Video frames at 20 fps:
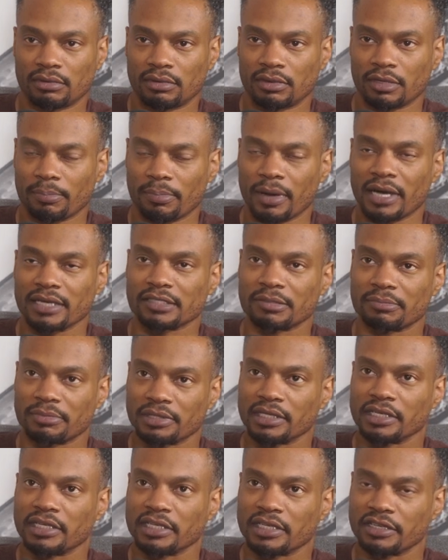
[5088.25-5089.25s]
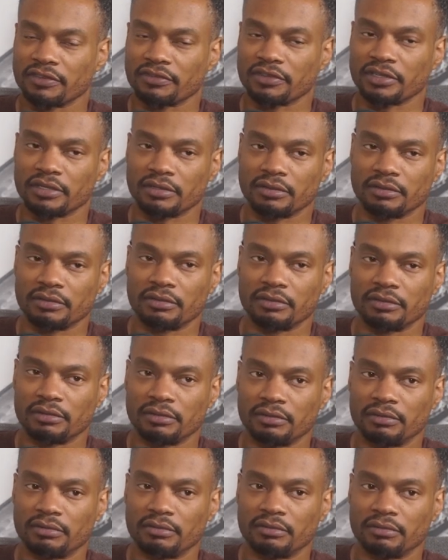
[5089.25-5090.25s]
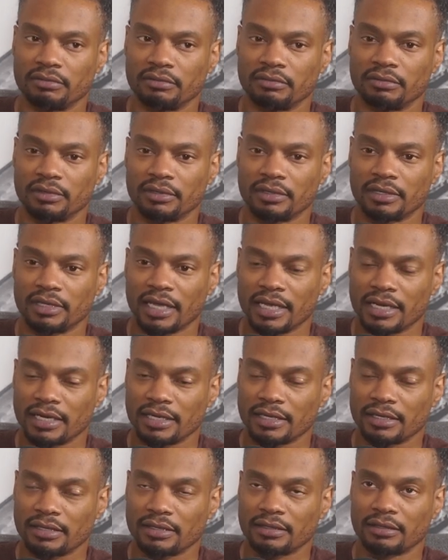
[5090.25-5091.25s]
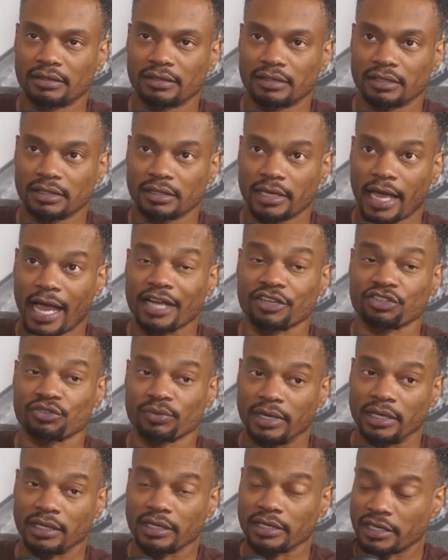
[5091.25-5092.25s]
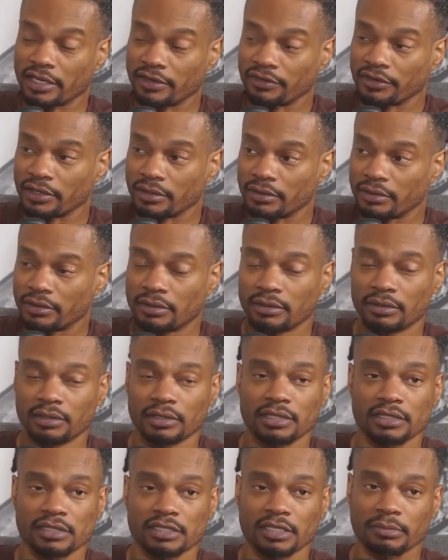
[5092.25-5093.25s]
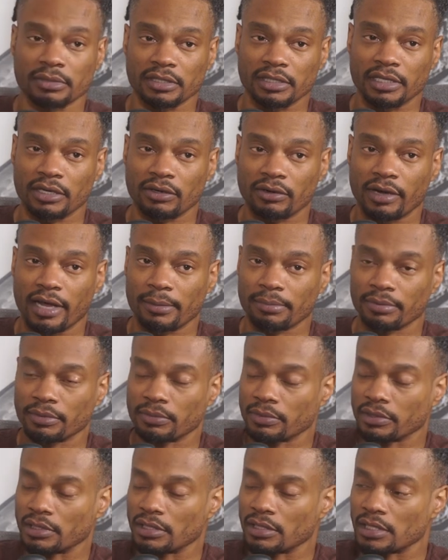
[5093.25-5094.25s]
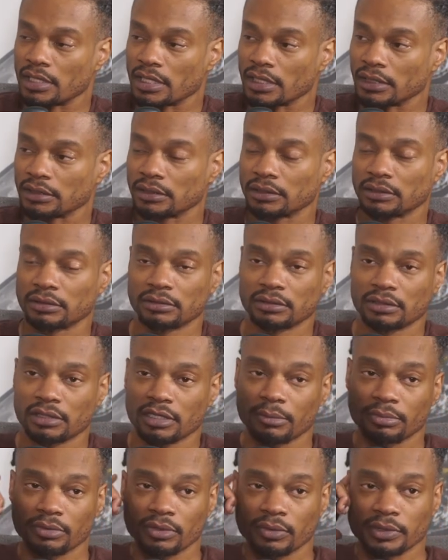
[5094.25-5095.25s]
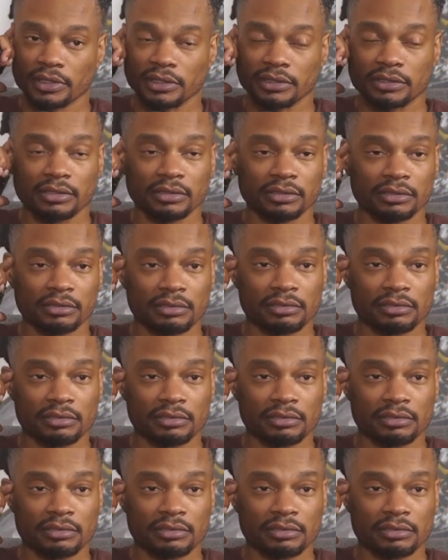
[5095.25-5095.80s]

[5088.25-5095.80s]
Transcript: the possibility of it and it the actuality of it is something that'll happen within the next couple of weeks.